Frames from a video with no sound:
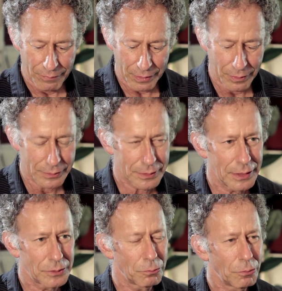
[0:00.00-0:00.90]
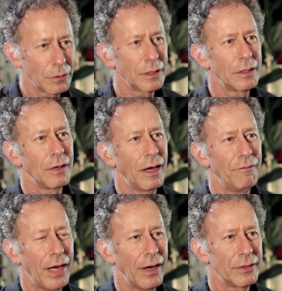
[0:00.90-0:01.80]
because it's really
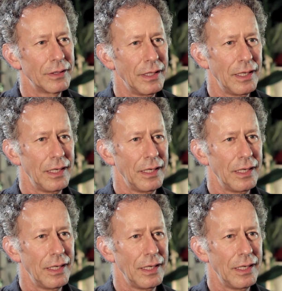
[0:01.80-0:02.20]
about